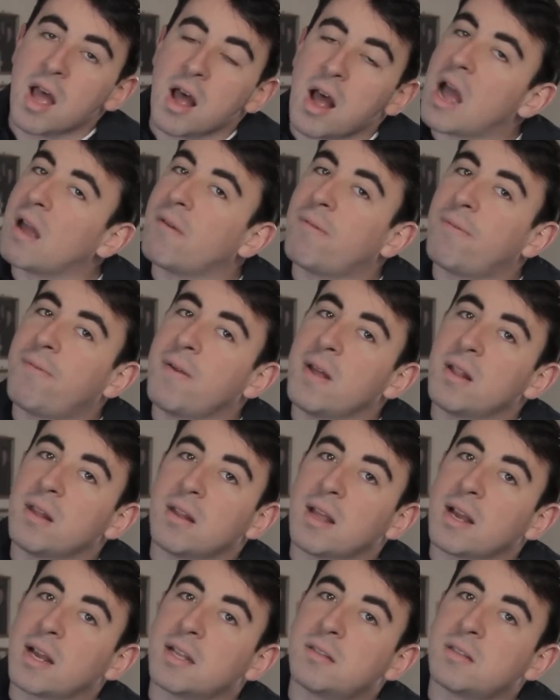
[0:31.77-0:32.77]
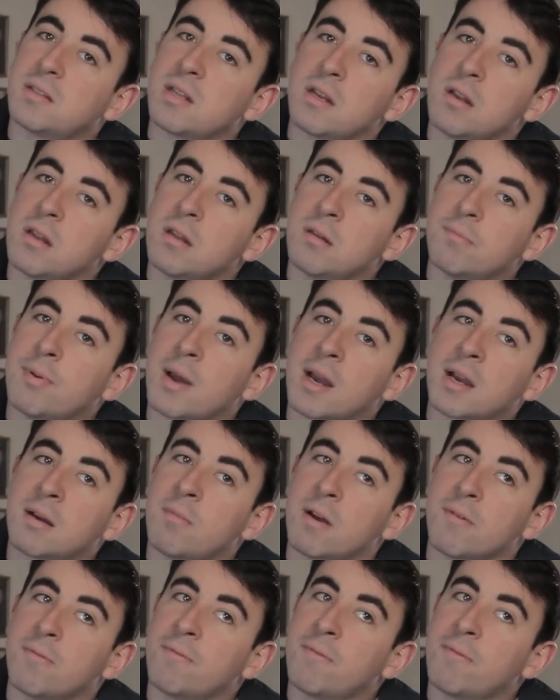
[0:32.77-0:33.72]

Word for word: I feel it like it's sitting on the back of my